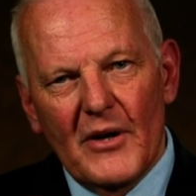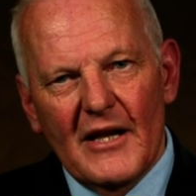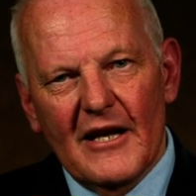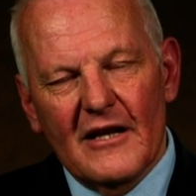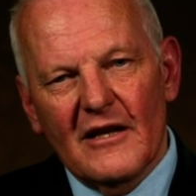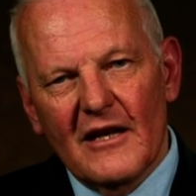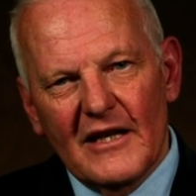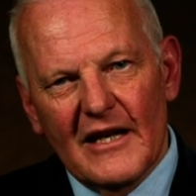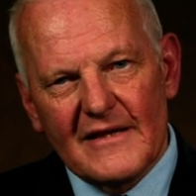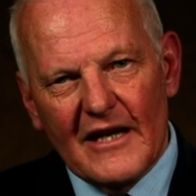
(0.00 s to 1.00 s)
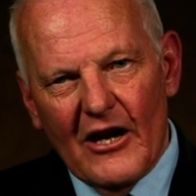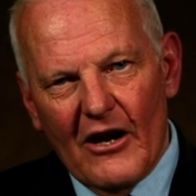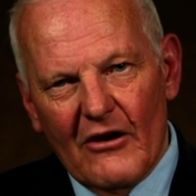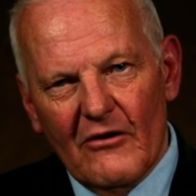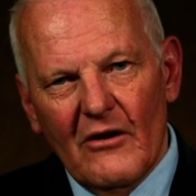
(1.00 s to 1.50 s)
billion years
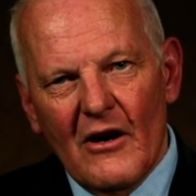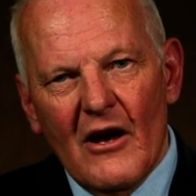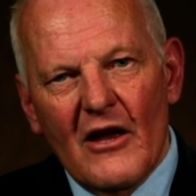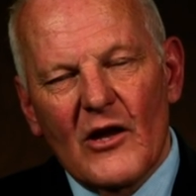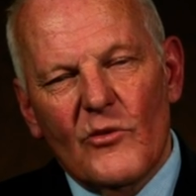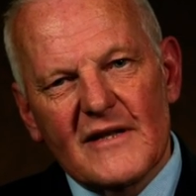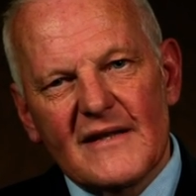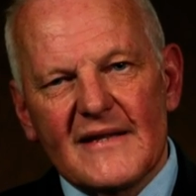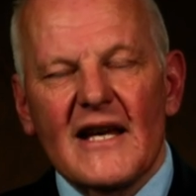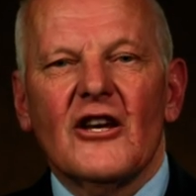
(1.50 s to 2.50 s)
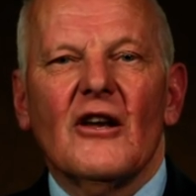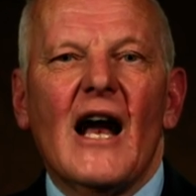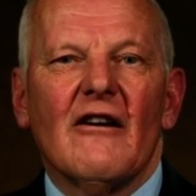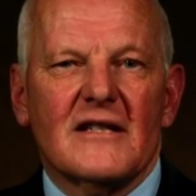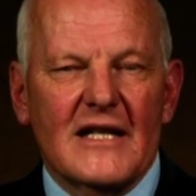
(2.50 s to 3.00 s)
ago, there was a
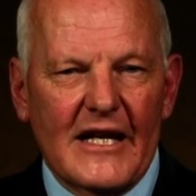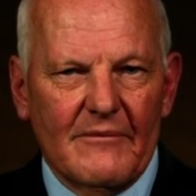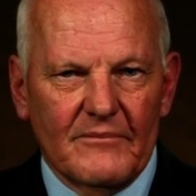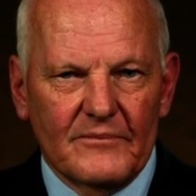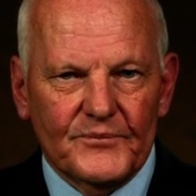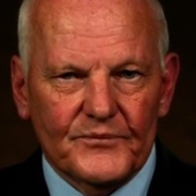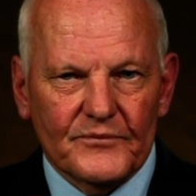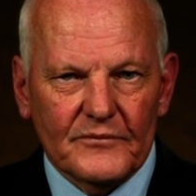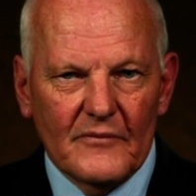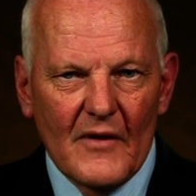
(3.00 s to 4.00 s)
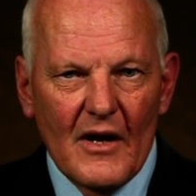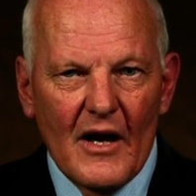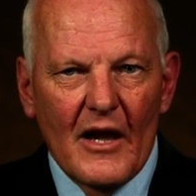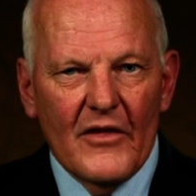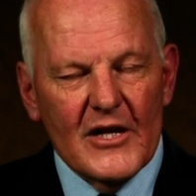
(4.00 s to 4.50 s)
singularity
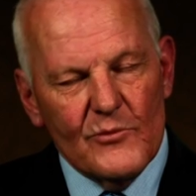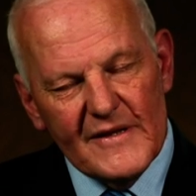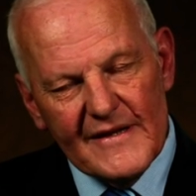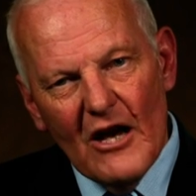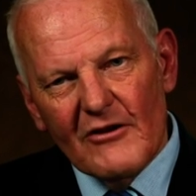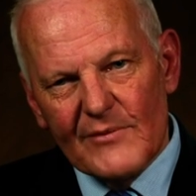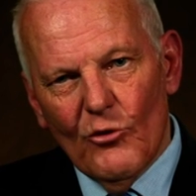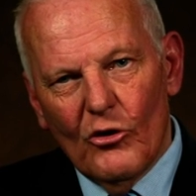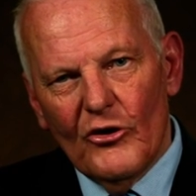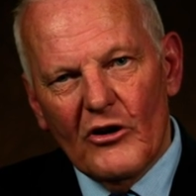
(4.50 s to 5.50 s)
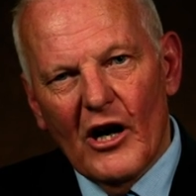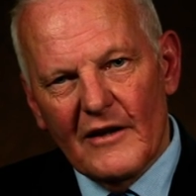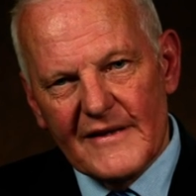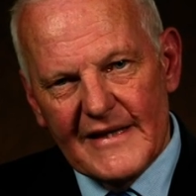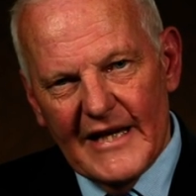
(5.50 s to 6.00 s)
that was so small you
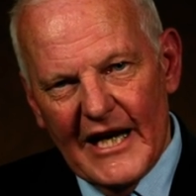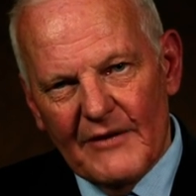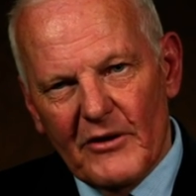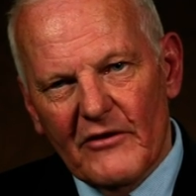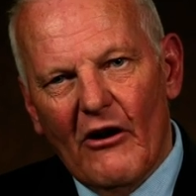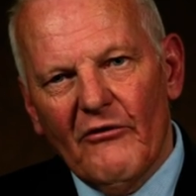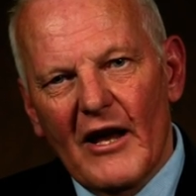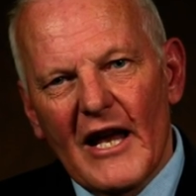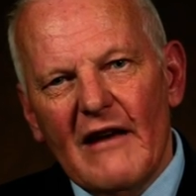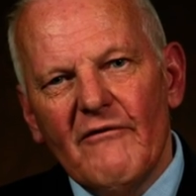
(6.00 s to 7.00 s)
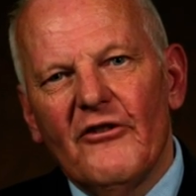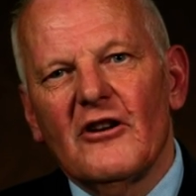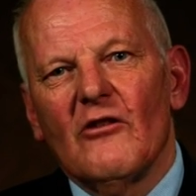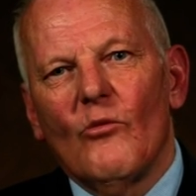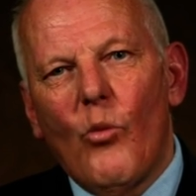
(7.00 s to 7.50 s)
can't see it, but of
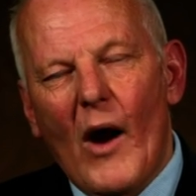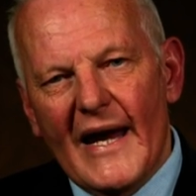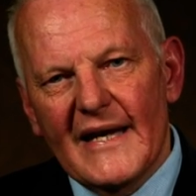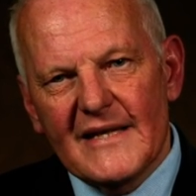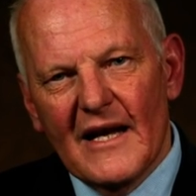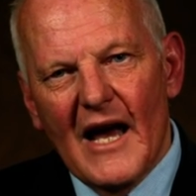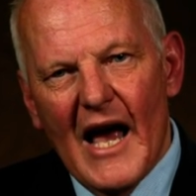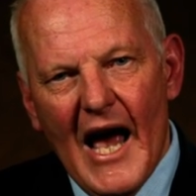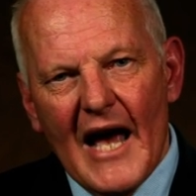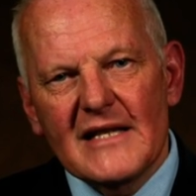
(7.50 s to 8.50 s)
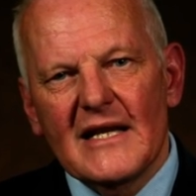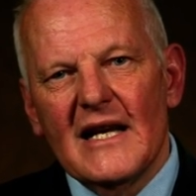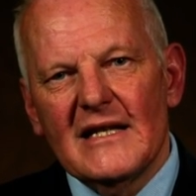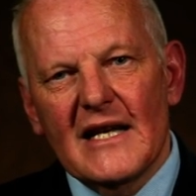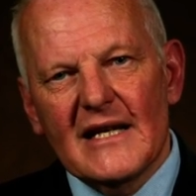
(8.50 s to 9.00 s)
infinite weight, and it